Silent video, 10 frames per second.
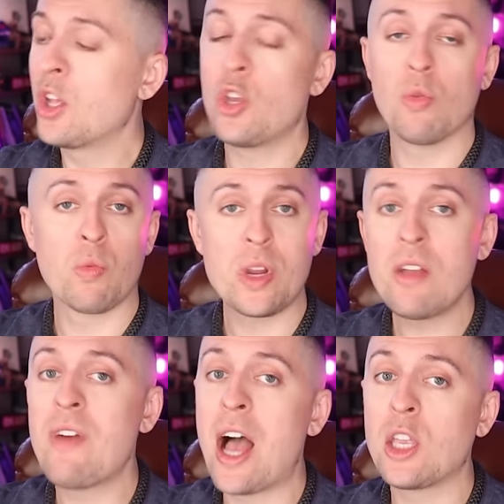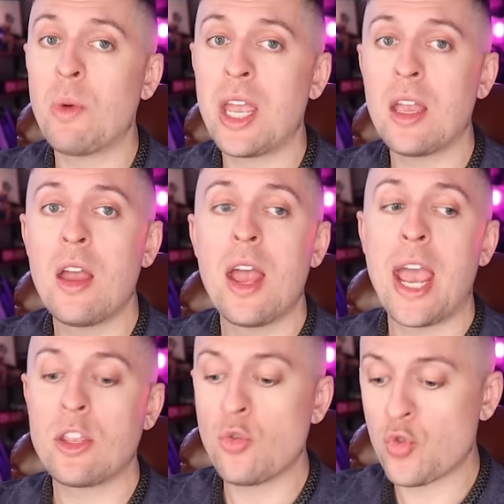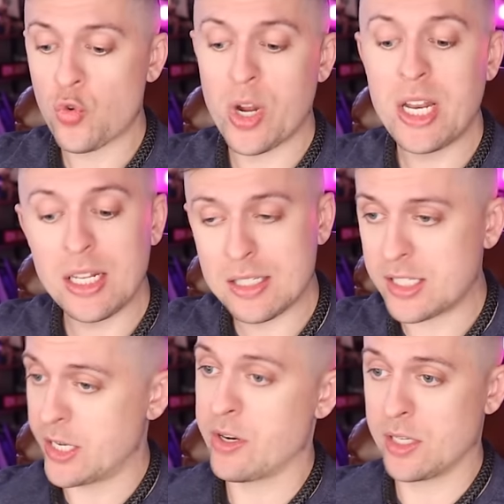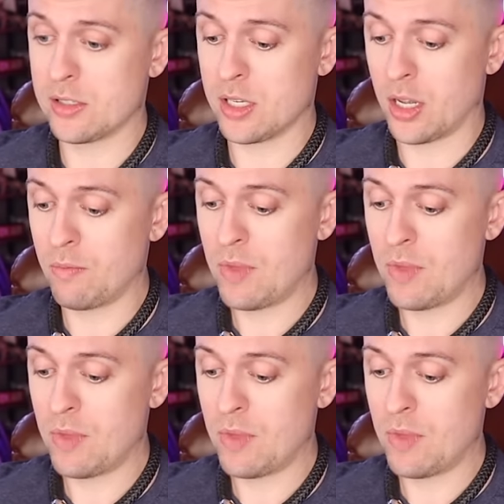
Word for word: you reevaluate, and you treat it seriously.